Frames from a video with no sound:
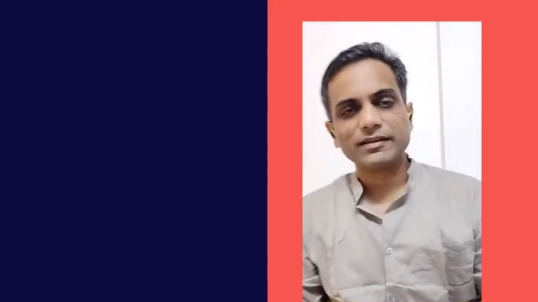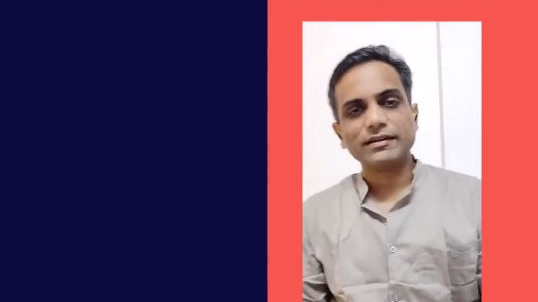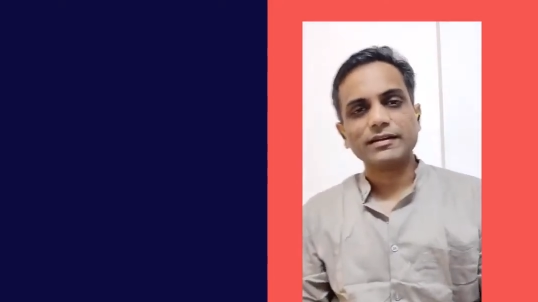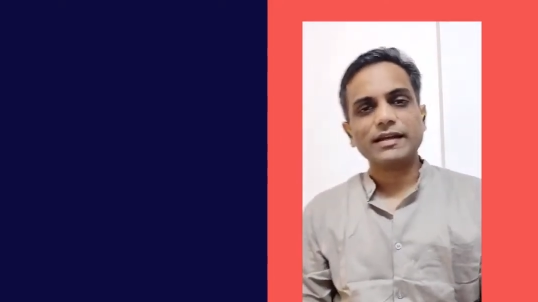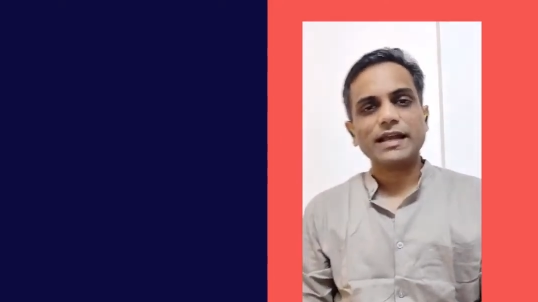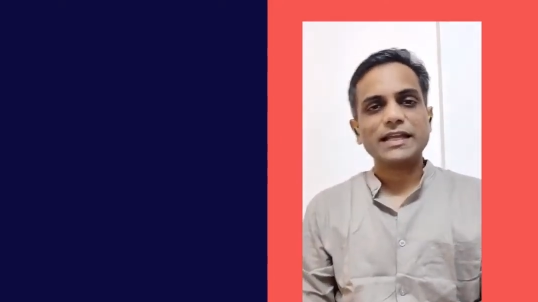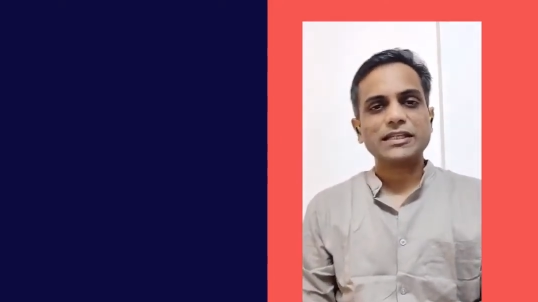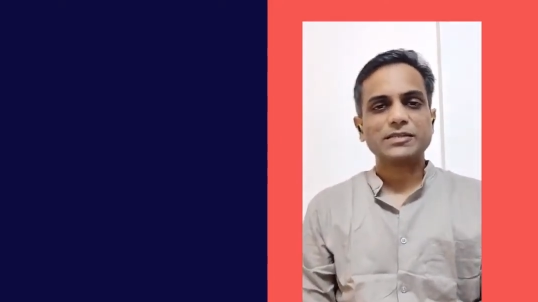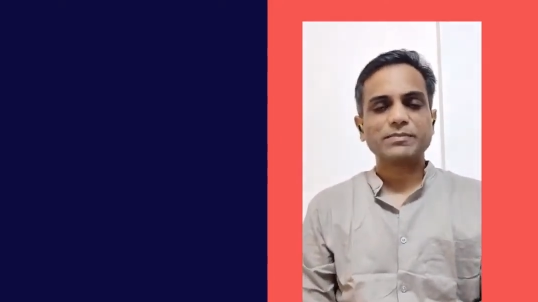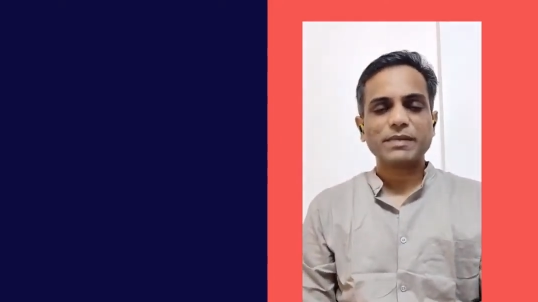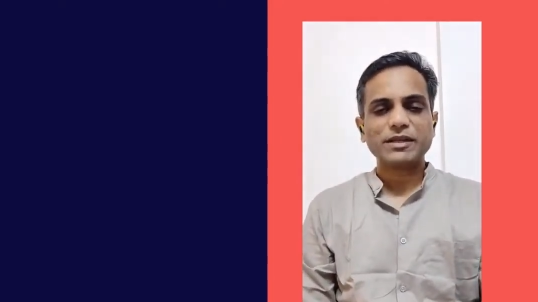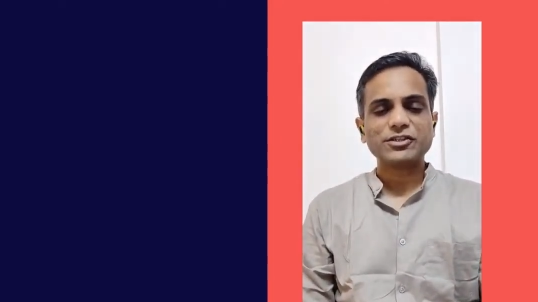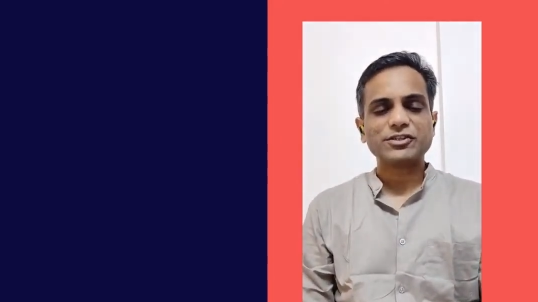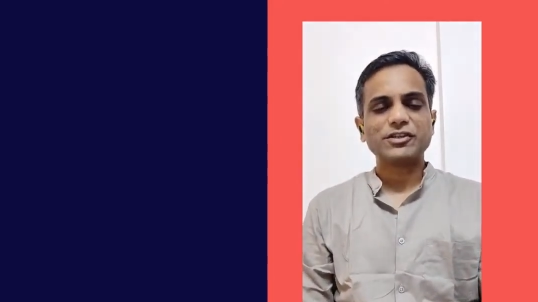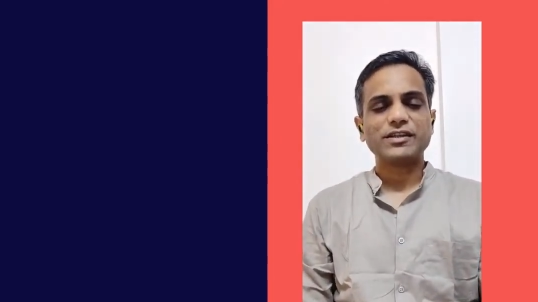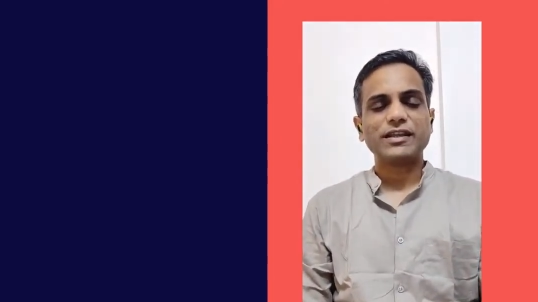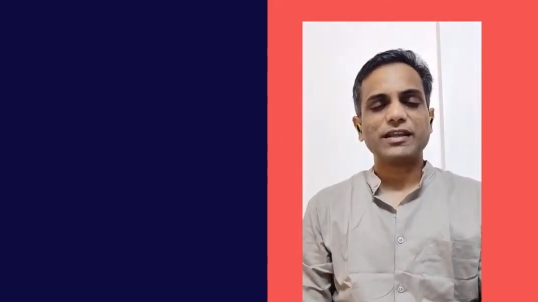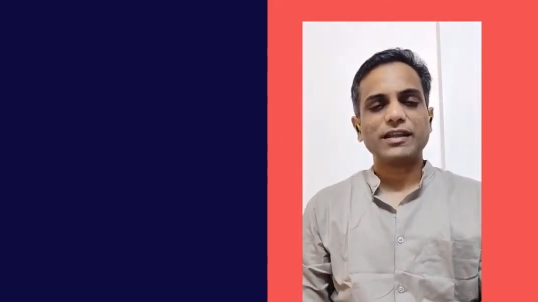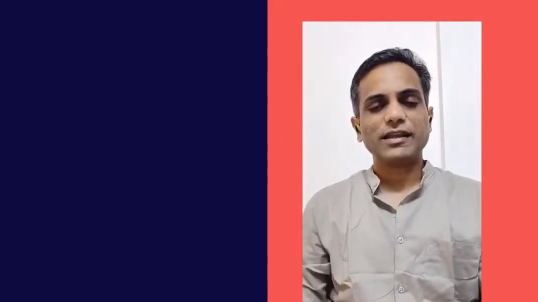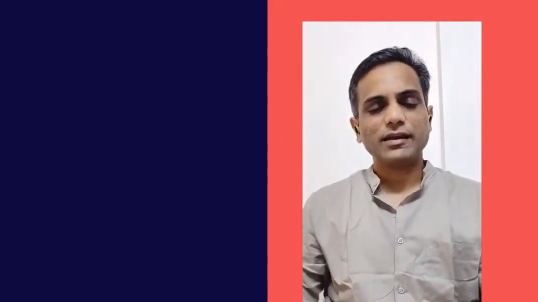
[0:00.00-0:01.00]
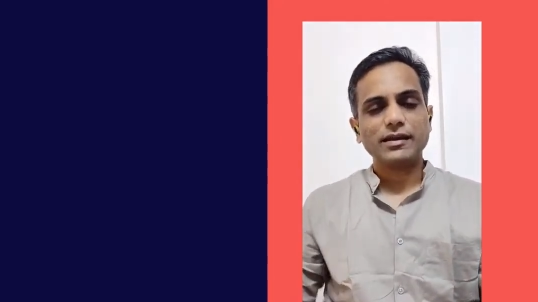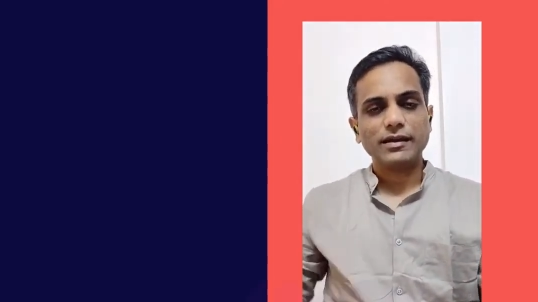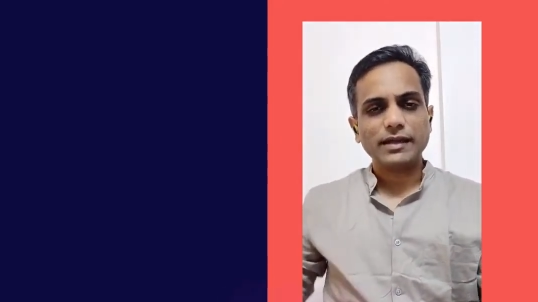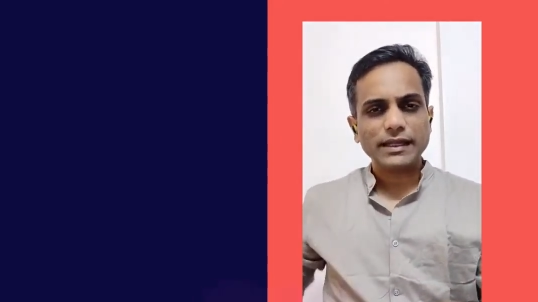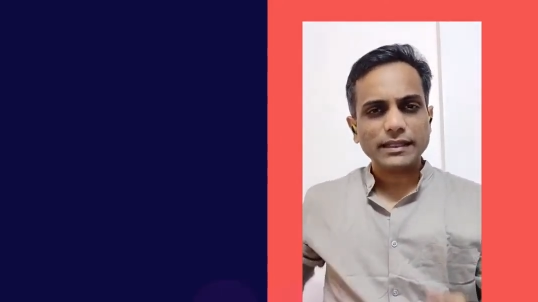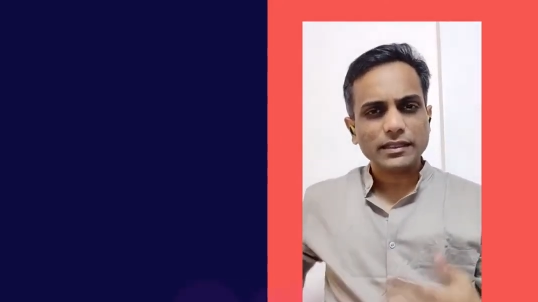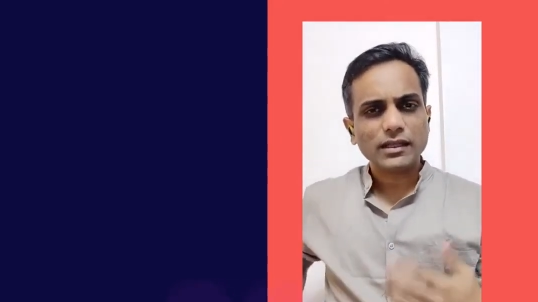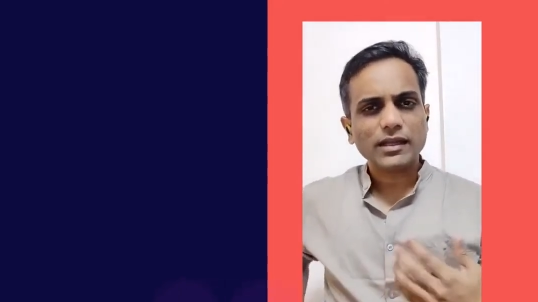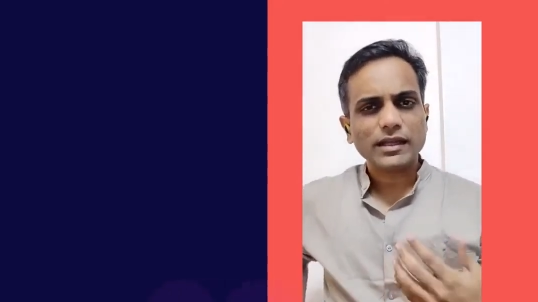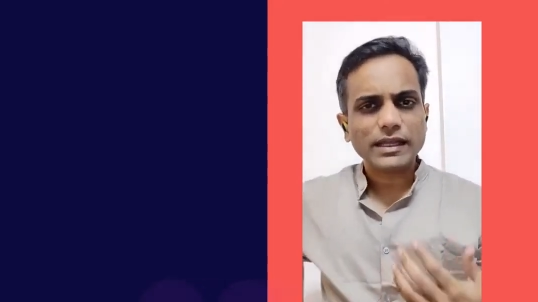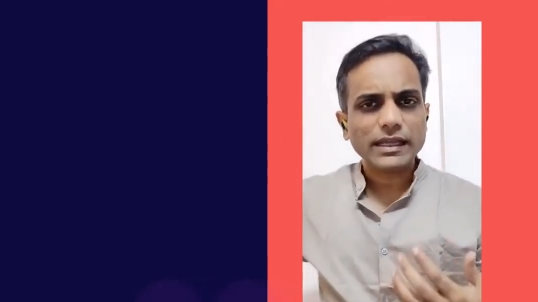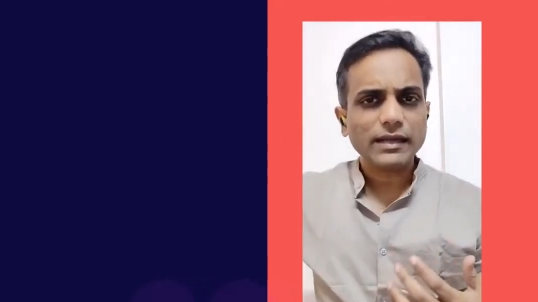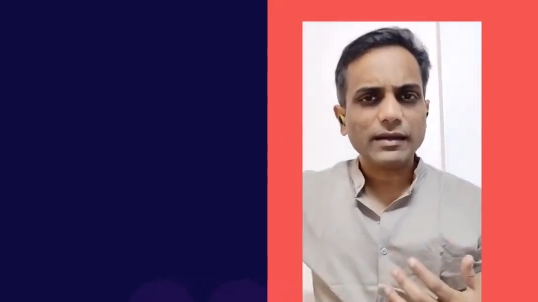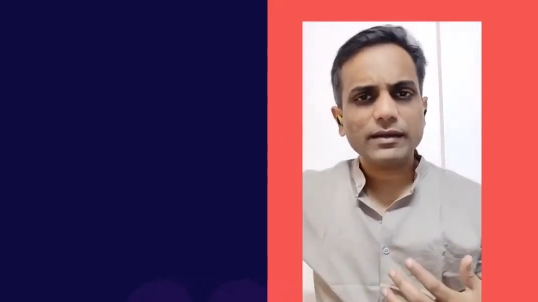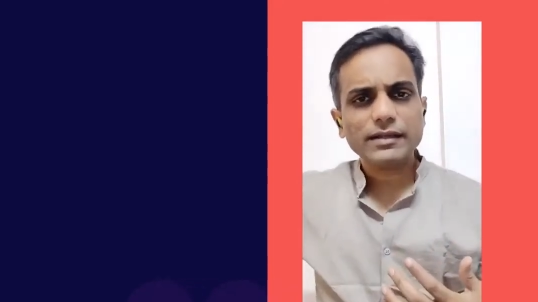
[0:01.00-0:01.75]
especially in the